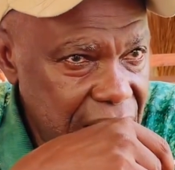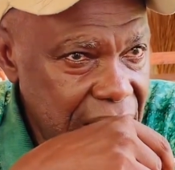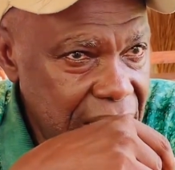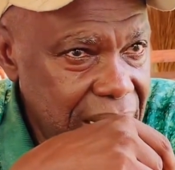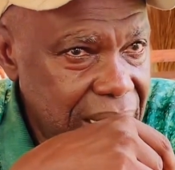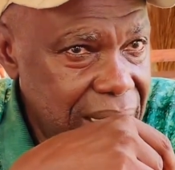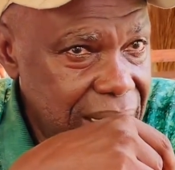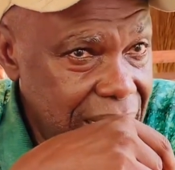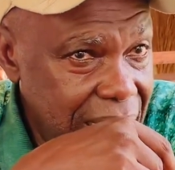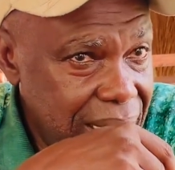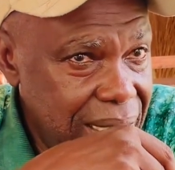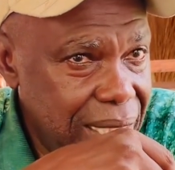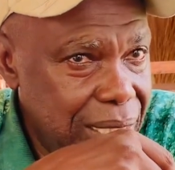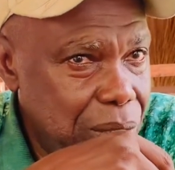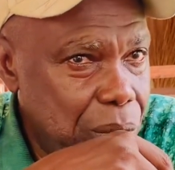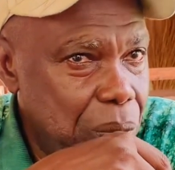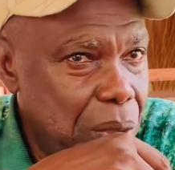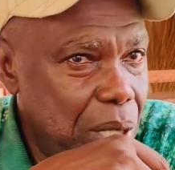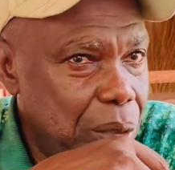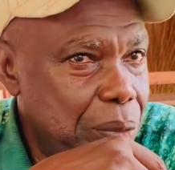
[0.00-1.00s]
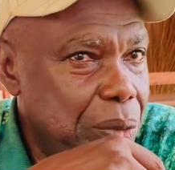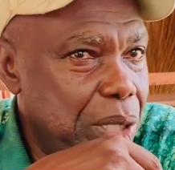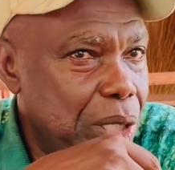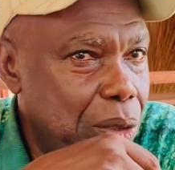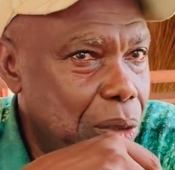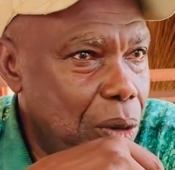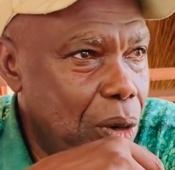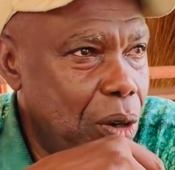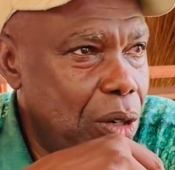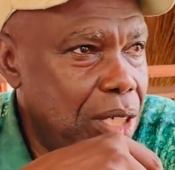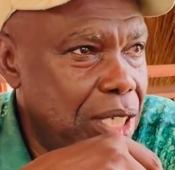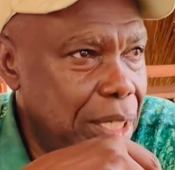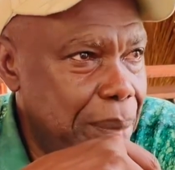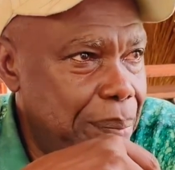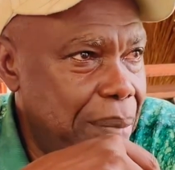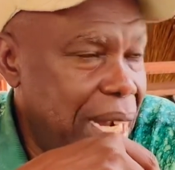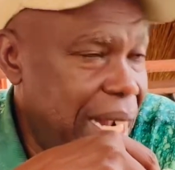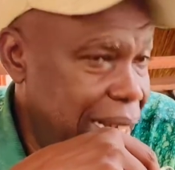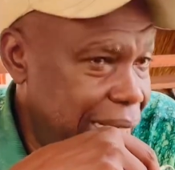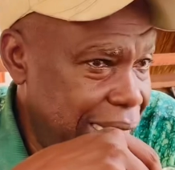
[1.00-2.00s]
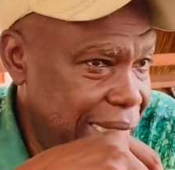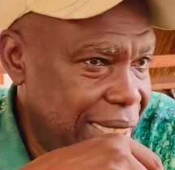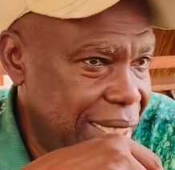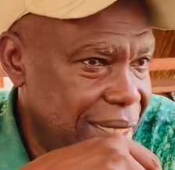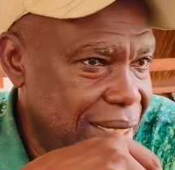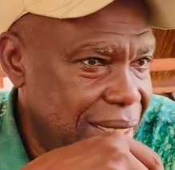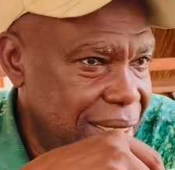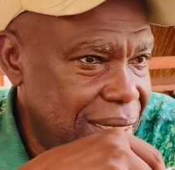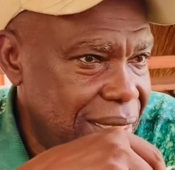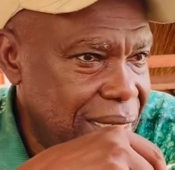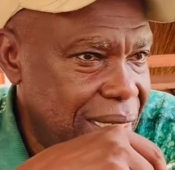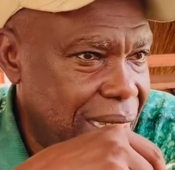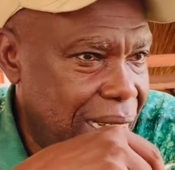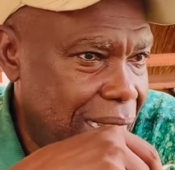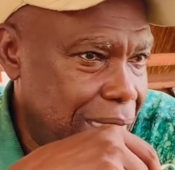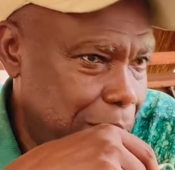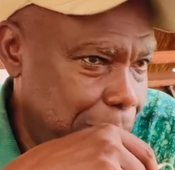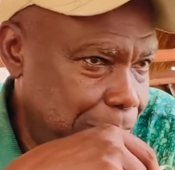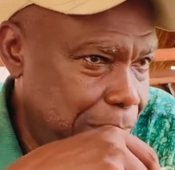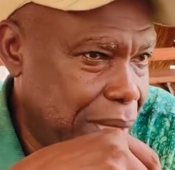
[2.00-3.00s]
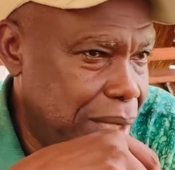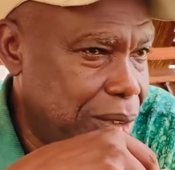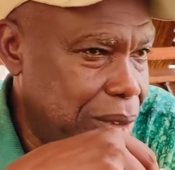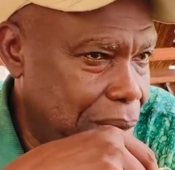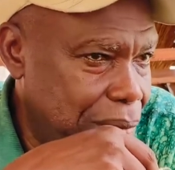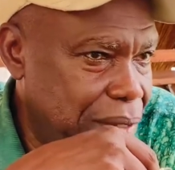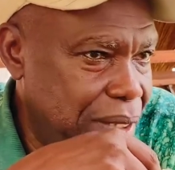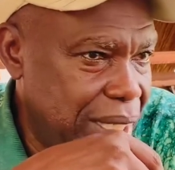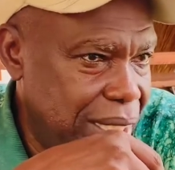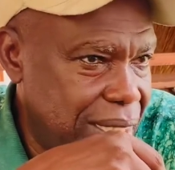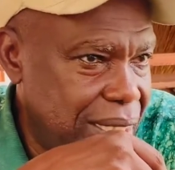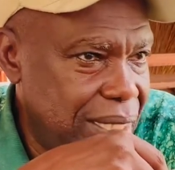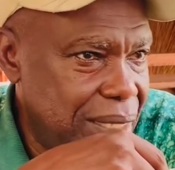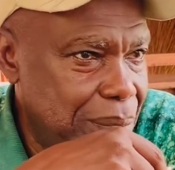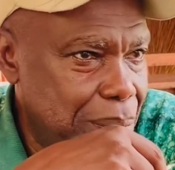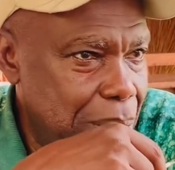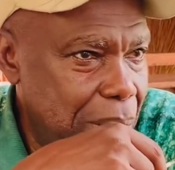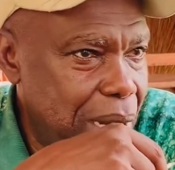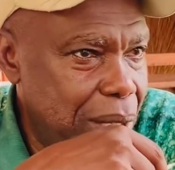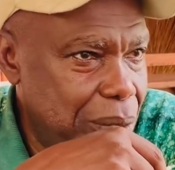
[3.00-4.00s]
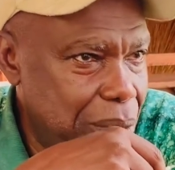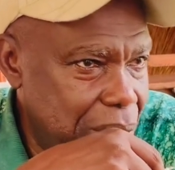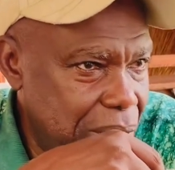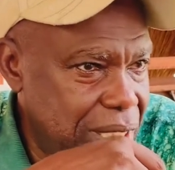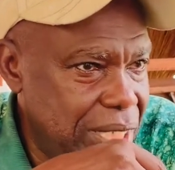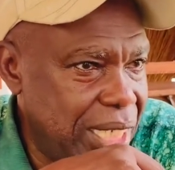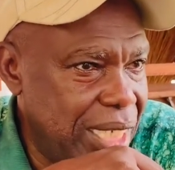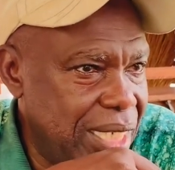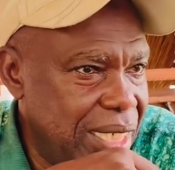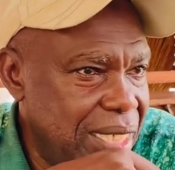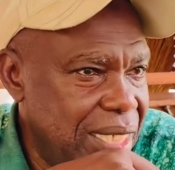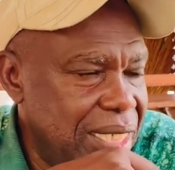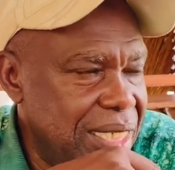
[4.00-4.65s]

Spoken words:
That is what we call the birding aspect of it, bird watching.